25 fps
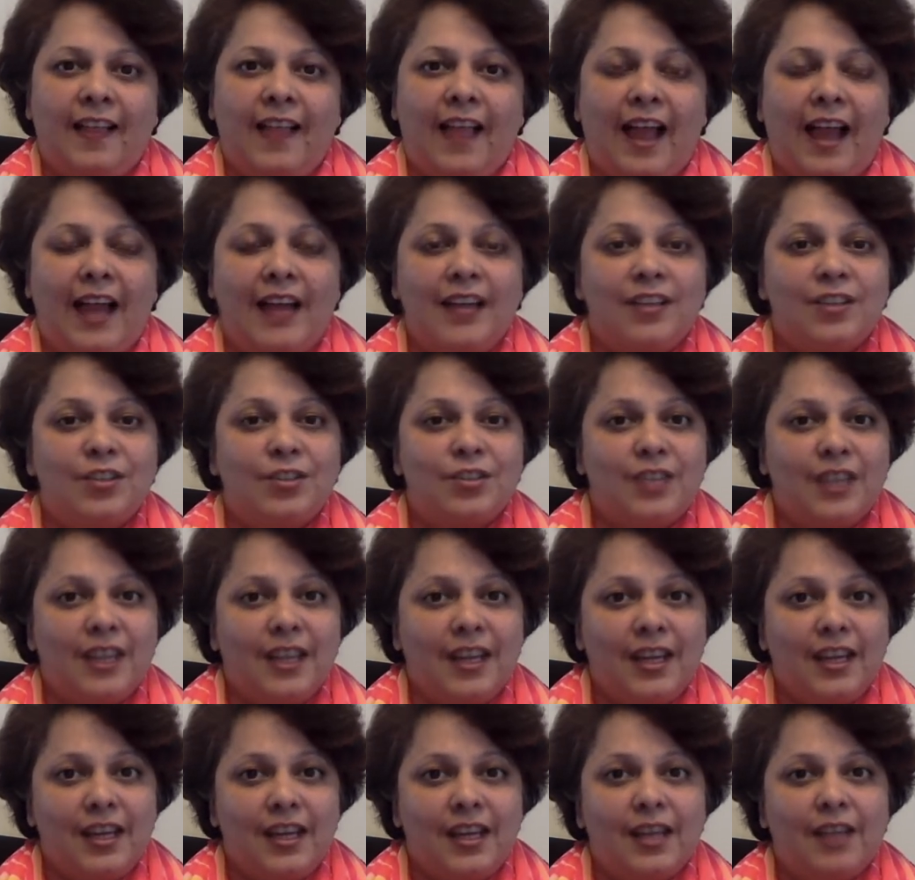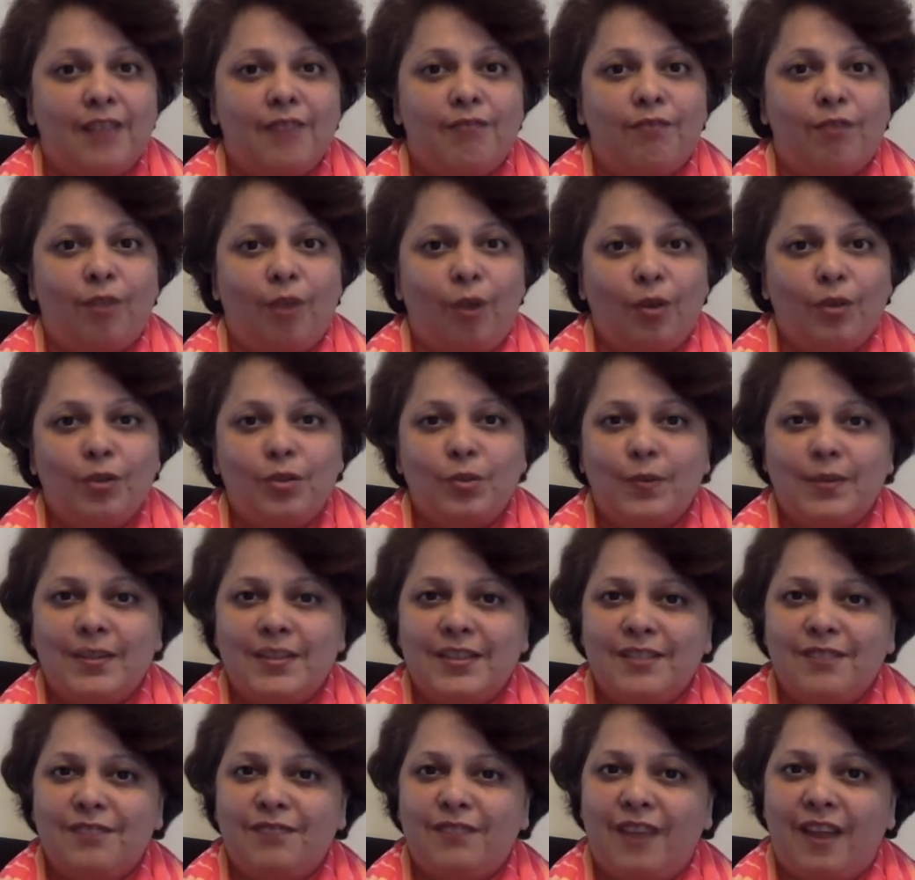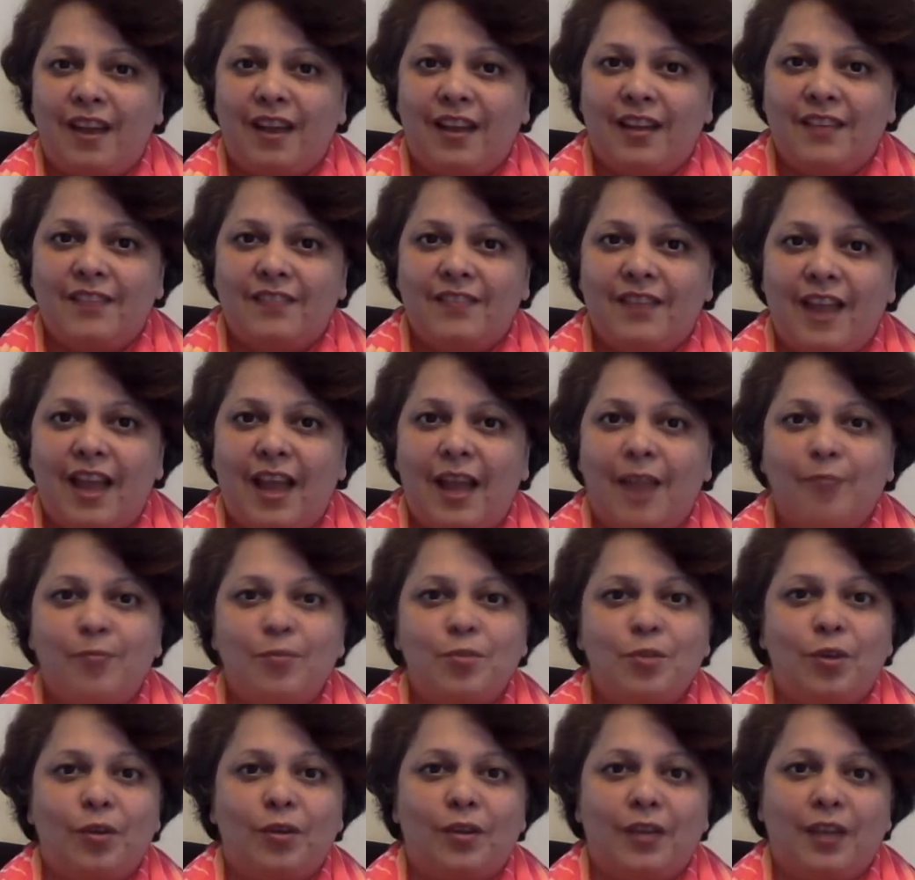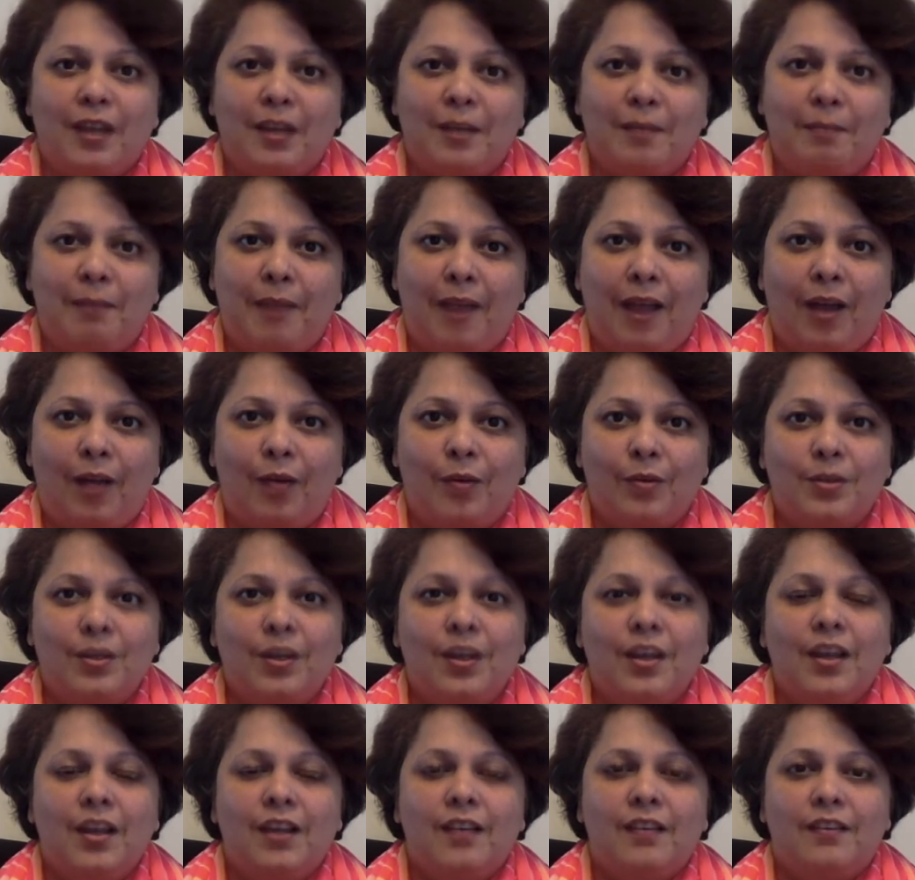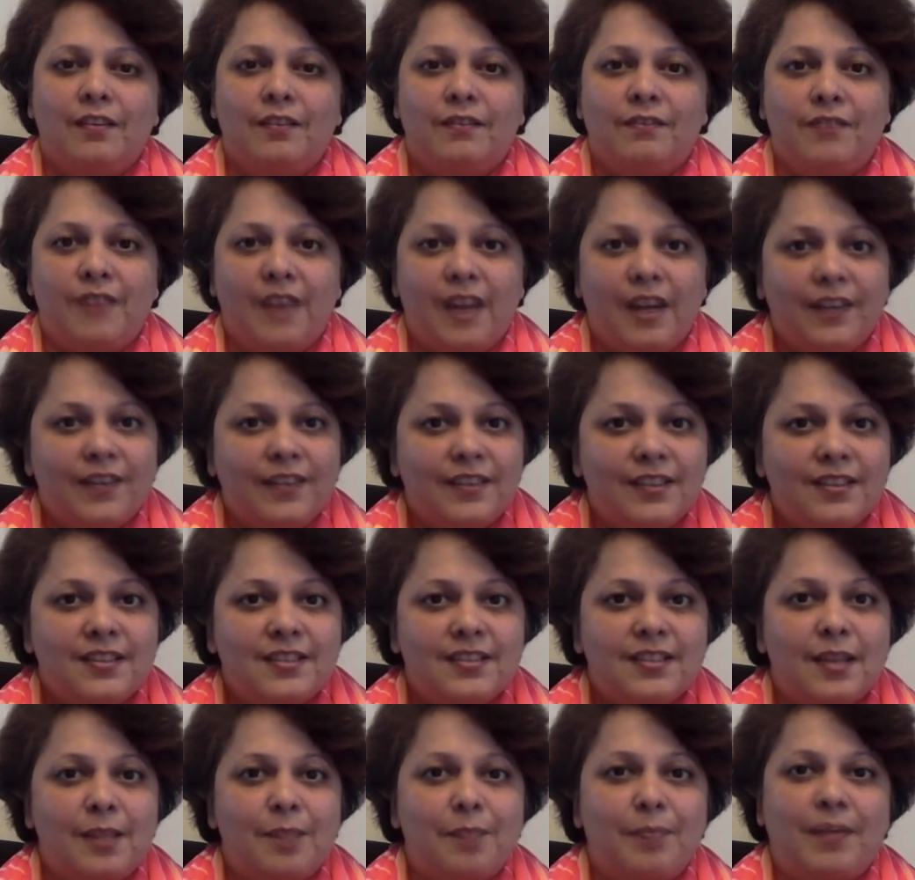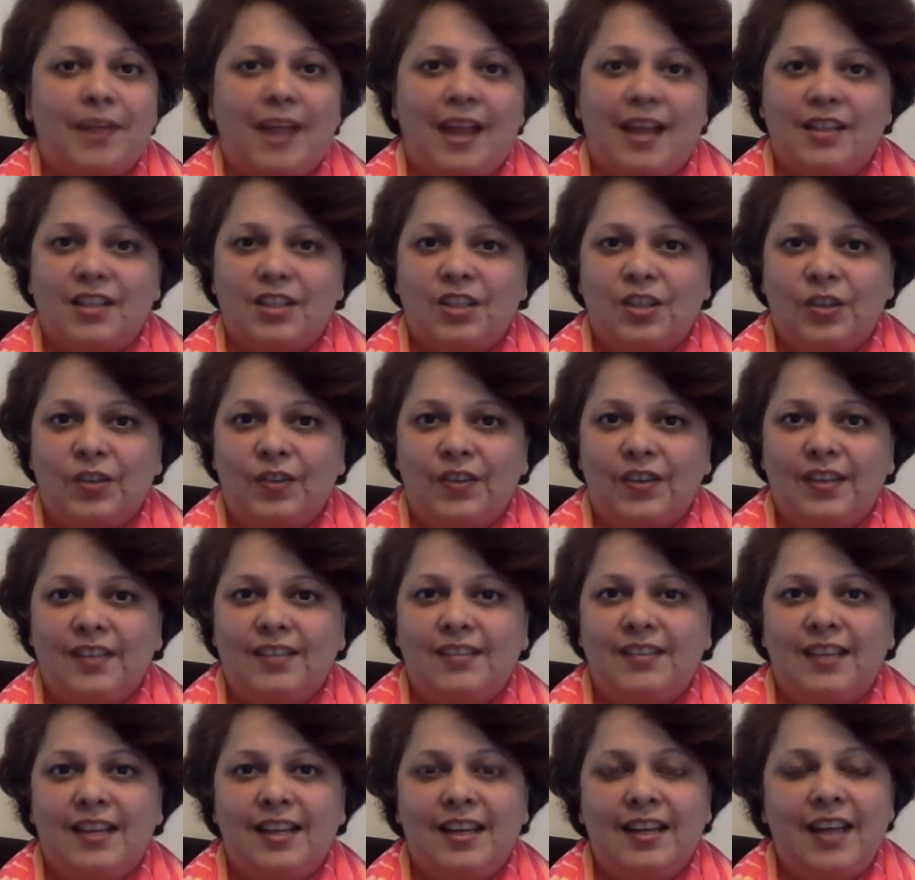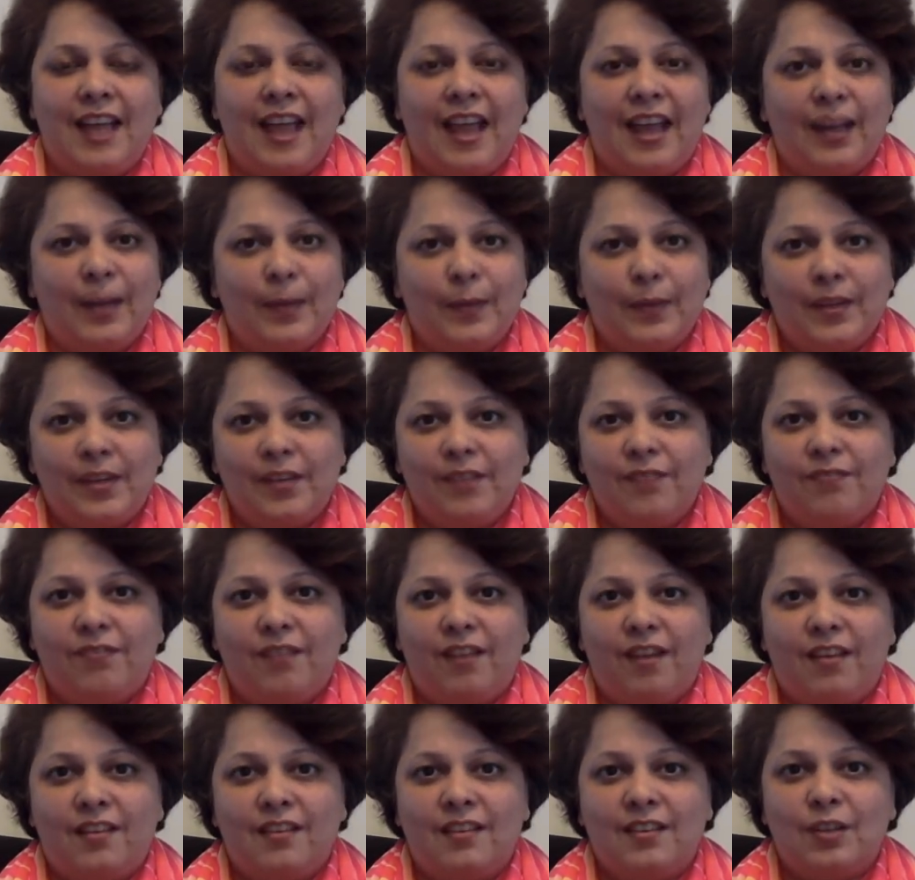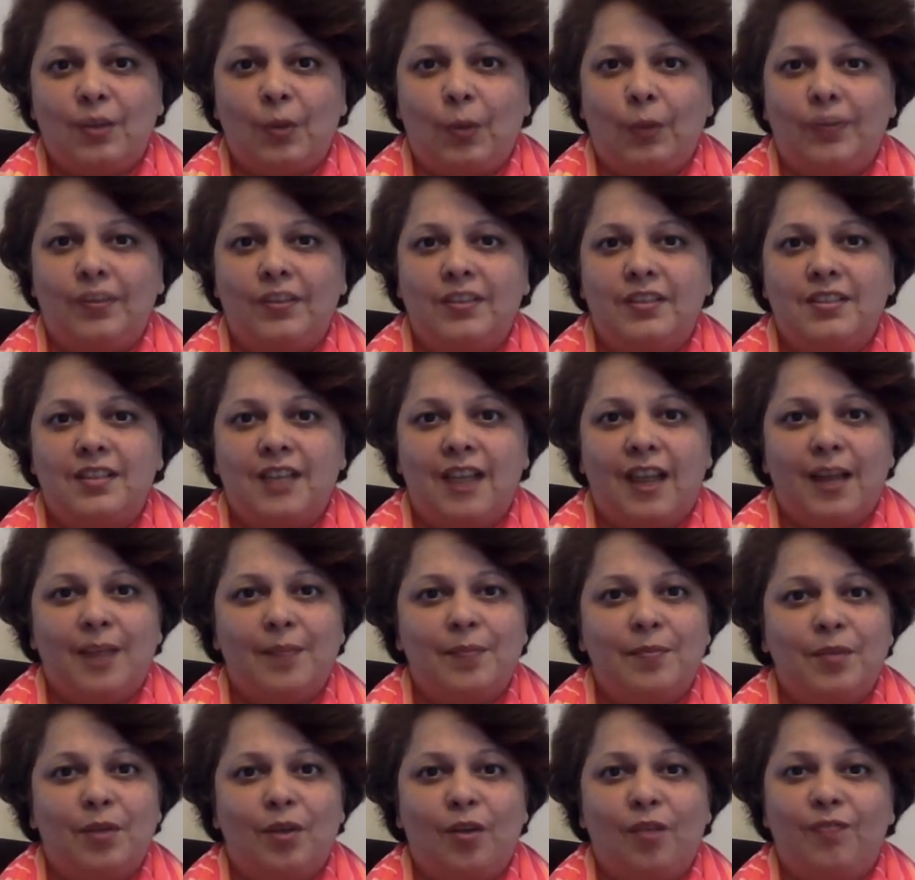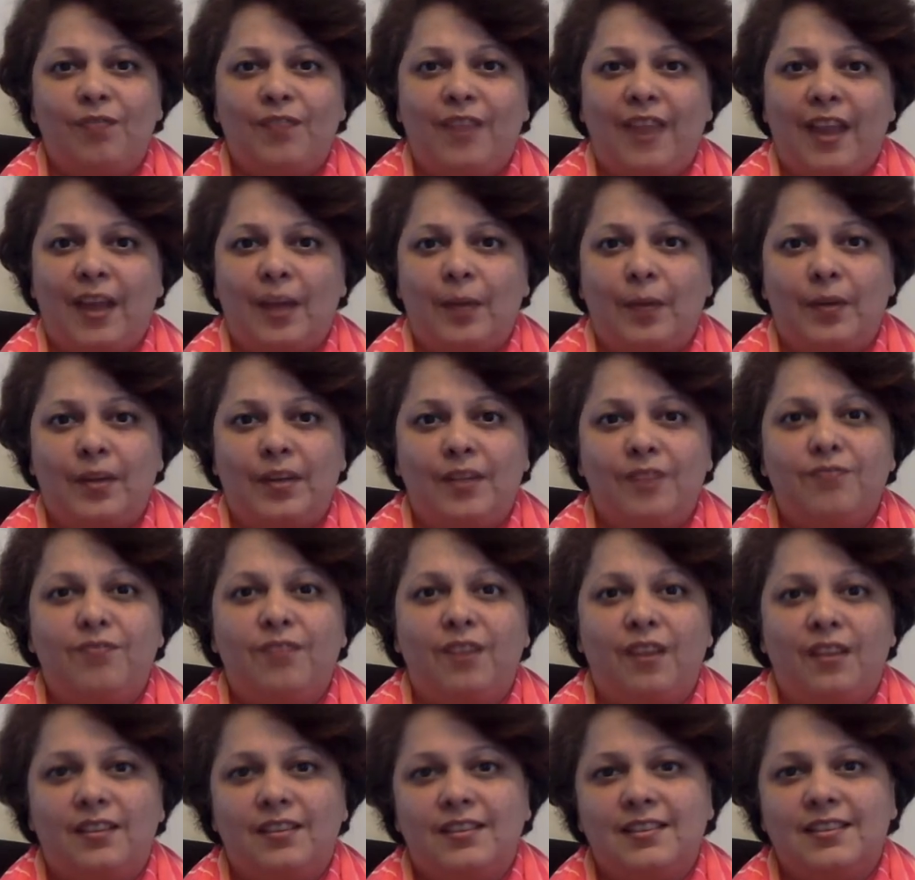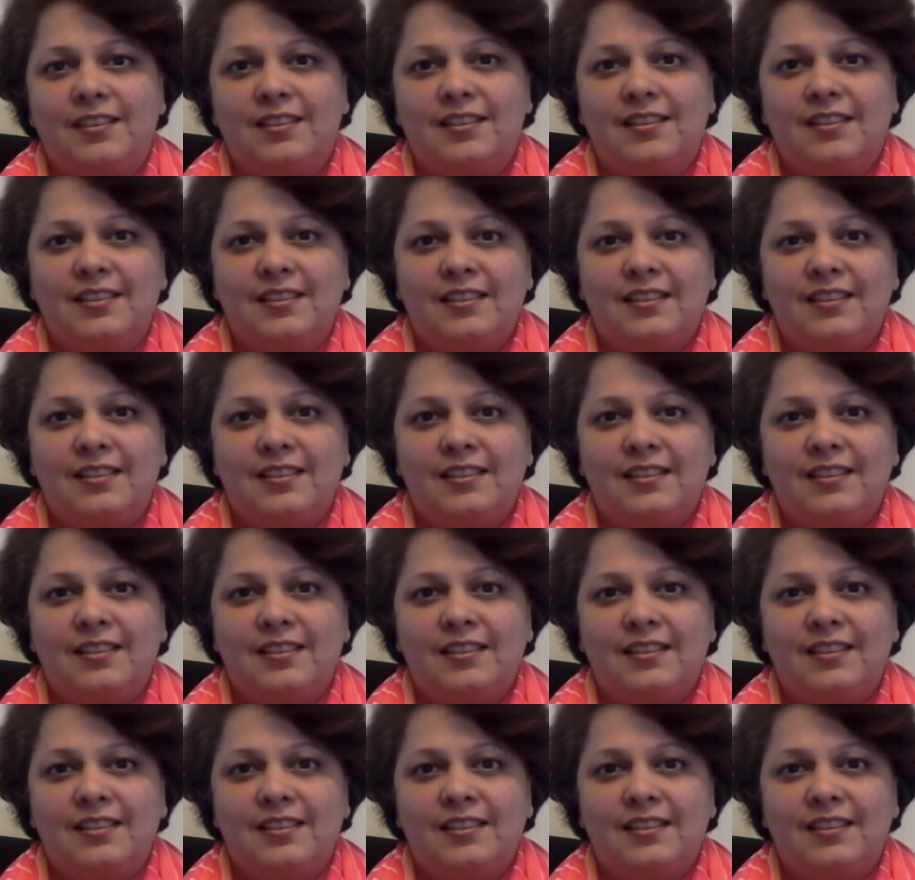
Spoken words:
and today in vlog 25, I'm talking about the various subcategories in equity funds or the types of equity funds.